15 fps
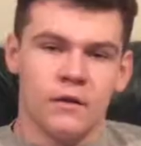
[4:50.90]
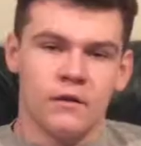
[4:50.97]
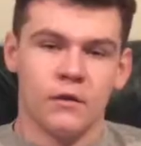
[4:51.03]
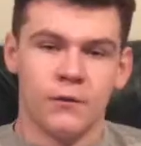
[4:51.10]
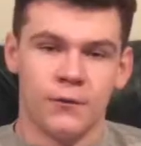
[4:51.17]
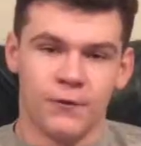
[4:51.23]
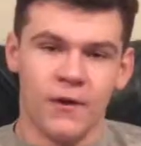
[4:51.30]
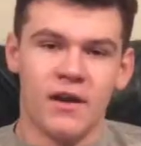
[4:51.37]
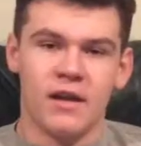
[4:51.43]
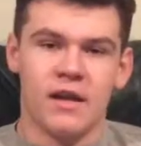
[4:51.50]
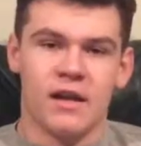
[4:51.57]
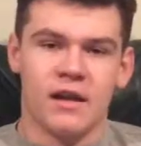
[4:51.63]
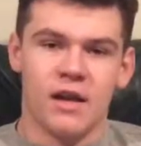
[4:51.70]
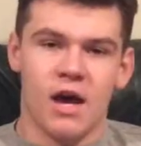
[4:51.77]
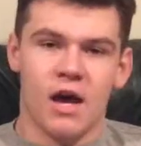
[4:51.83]
So
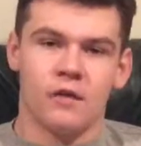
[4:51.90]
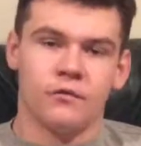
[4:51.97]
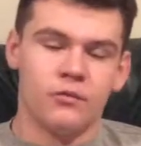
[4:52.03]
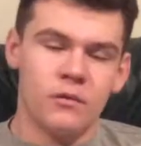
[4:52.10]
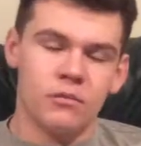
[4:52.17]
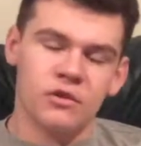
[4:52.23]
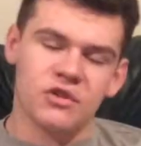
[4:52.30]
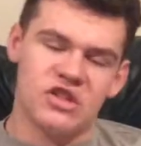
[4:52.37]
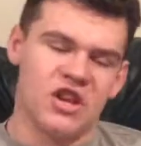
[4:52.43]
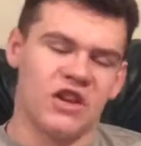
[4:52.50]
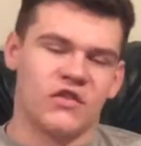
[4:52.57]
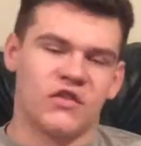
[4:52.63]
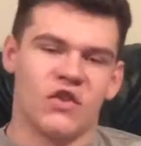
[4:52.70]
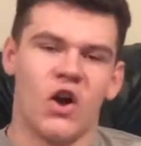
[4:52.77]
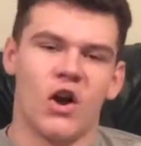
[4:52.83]
funny enough, we were
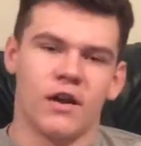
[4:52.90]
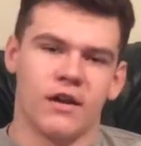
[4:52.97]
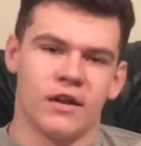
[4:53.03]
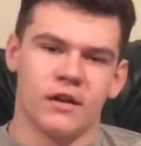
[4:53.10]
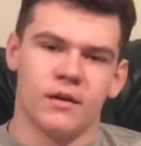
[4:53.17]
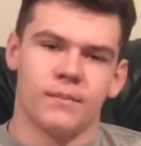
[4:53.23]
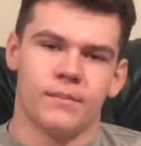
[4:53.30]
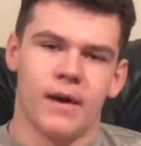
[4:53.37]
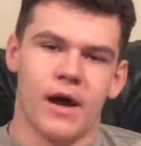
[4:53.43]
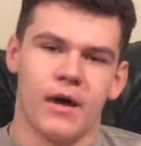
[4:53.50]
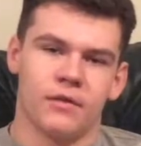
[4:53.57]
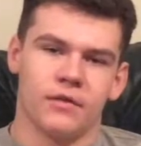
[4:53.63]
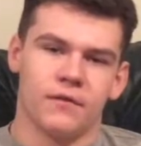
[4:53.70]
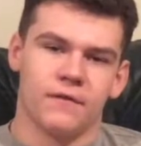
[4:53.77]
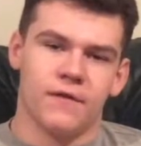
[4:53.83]
just talking
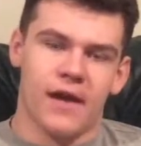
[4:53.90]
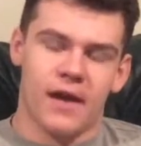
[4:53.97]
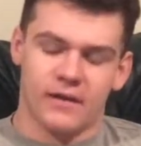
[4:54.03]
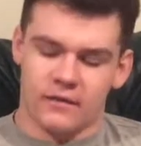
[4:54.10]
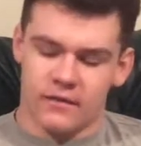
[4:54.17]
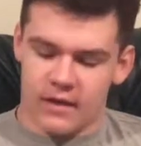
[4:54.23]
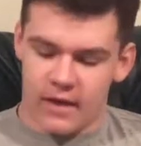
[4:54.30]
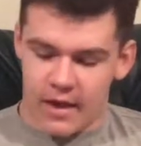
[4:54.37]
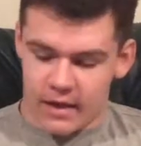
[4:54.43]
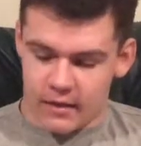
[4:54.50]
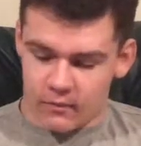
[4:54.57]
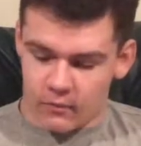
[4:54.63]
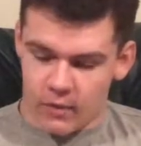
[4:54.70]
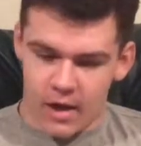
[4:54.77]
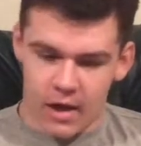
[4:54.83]
about the fact that,
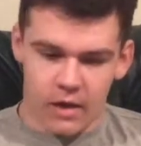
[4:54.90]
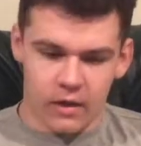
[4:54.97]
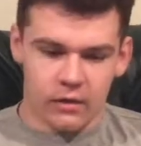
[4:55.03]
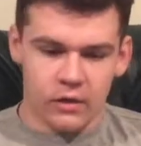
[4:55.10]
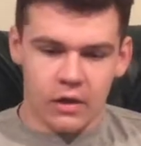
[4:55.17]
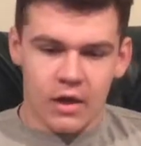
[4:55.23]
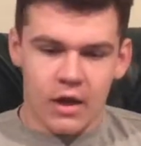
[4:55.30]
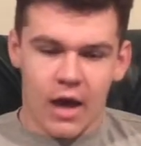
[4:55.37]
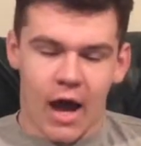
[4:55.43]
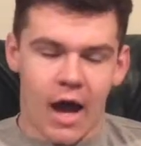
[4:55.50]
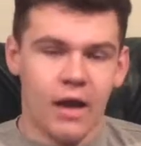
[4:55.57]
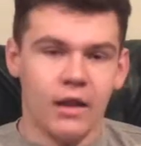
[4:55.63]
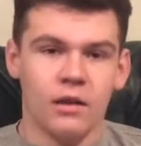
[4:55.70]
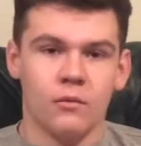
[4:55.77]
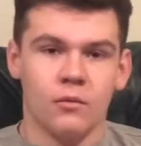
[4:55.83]
well,
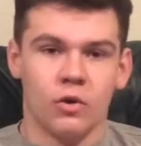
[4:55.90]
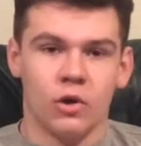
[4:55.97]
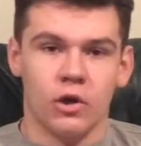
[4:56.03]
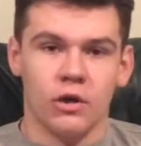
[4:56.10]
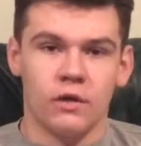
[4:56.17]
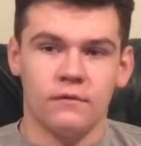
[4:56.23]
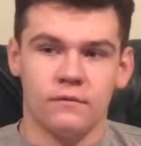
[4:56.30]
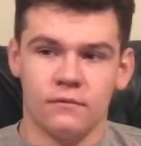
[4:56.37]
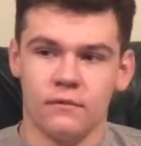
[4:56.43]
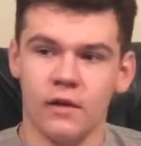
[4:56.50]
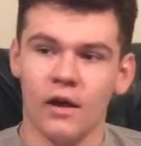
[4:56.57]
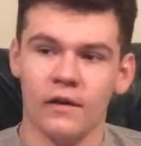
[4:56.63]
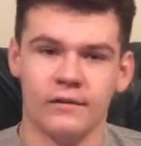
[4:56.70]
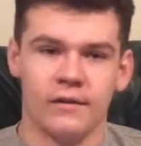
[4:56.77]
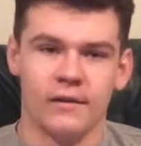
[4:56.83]
Hollywood
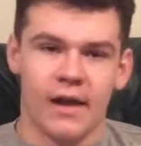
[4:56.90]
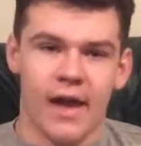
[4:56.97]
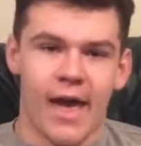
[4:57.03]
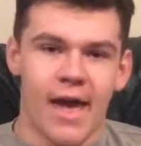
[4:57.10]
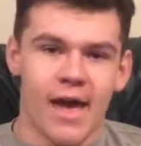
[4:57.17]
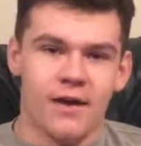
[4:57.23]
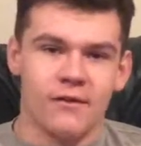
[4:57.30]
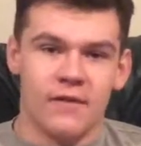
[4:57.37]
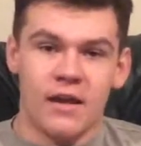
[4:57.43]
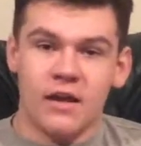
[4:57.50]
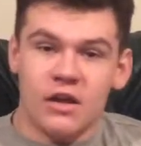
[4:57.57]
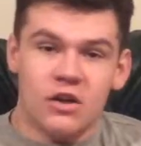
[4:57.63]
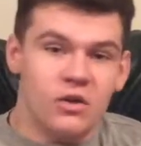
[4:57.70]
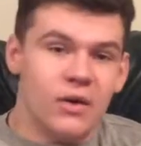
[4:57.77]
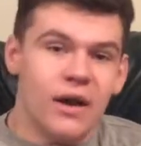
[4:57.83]
doesn't have
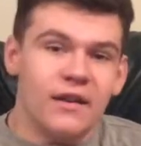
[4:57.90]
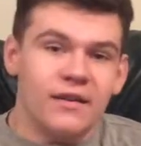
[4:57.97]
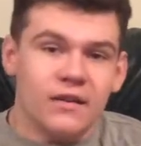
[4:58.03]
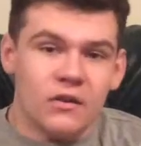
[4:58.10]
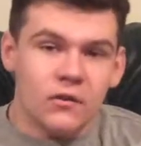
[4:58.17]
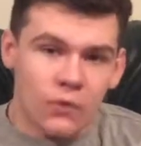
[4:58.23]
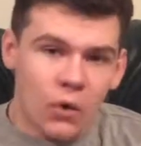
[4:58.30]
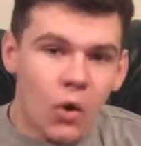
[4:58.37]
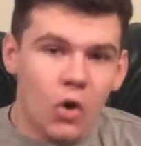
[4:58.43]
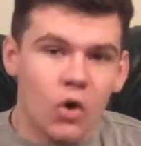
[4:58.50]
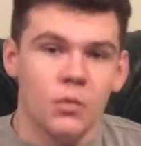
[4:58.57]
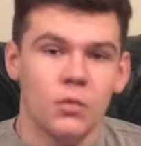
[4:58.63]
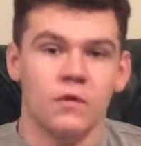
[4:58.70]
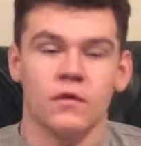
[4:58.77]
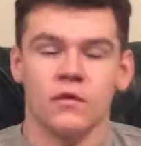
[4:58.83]
any new ideas for
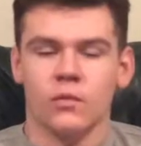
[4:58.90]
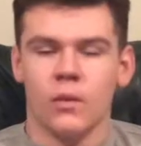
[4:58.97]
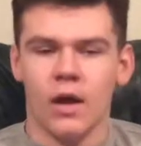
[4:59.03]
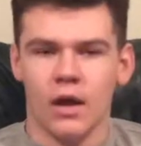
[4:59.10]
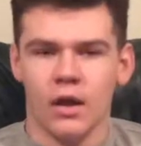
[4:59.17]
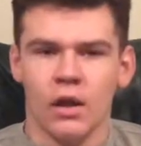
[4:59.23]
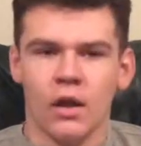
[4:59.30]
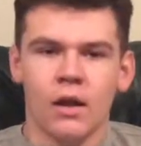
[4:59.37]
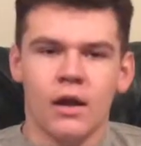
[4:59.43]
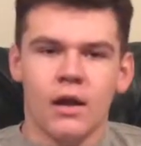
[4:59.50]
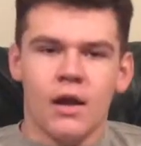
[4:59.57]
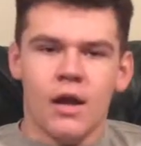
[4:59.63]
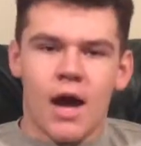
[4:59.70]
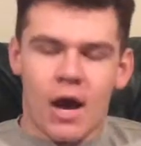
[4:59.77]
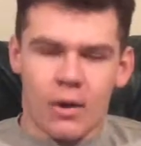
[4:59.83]
horror movies. Well,
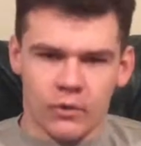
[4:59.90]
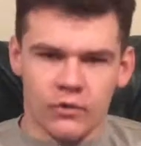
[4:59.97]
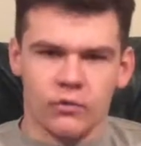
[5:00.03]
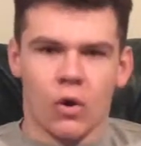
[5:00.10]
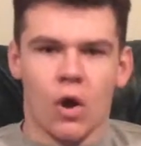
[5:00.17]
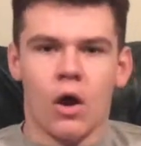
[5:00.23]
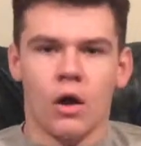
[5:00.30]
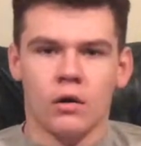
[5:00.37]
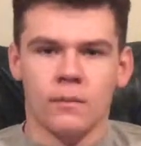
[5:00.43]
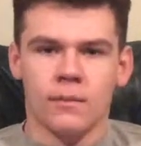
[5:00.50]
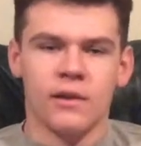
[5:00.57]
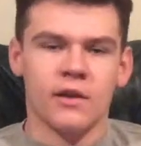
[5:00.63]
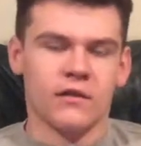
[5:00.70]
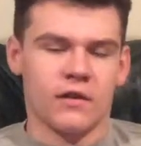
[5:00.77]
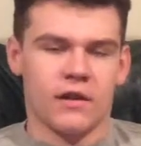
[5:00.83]
I was wrong
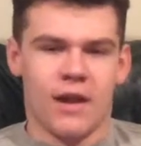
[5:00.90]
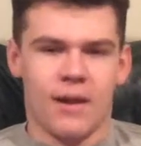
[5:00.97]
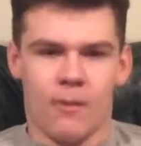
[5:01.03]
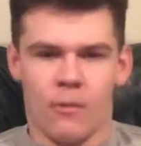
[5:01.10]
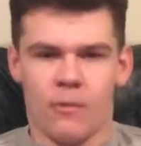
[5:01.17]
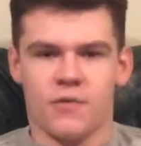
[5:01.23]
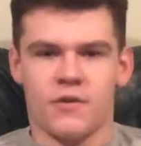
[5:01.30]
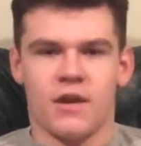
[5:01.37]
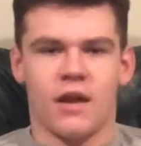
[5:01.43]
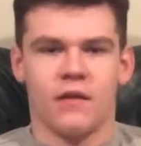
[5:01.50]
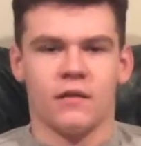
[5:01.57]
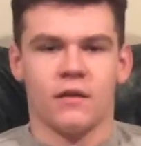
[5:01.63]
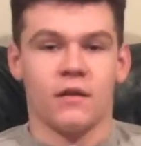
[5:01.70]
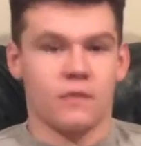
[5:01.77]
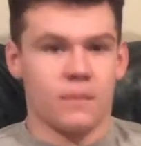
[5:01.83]
because they came up with the
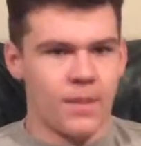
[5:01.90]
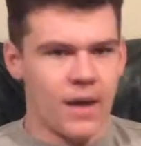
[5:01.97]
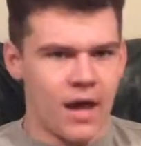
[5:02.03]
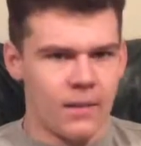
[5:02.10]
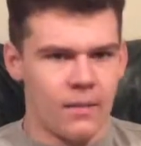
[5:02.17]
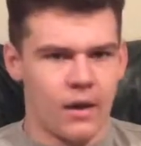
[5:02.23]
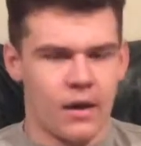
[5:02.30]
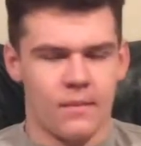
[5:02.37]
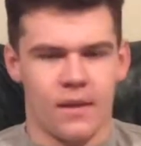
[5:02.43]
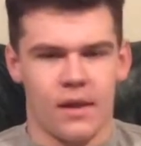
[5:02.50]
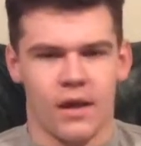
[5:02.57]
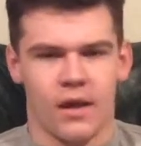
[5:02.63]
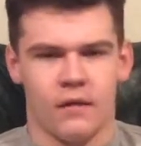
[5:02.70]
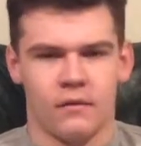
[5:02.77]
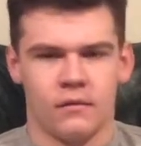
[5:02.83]
idea of the Bye-Bye
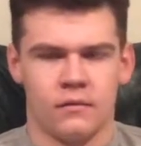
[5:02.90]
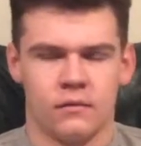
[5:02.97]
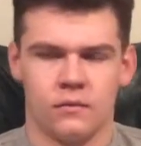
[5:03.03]
Man.